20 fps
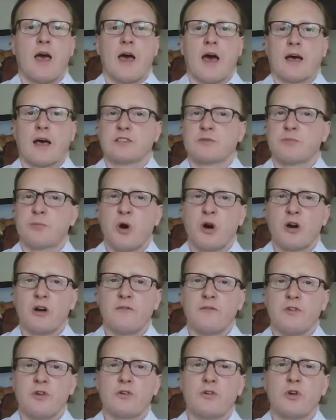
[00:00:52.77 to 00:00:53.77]
As part
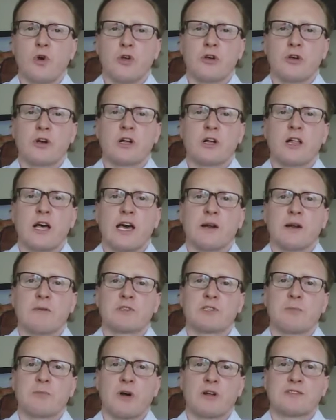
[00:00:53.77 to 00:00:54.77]
of your Know Your Client
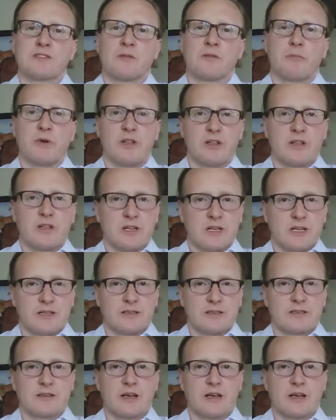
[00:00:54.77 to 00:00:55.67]
responsibilities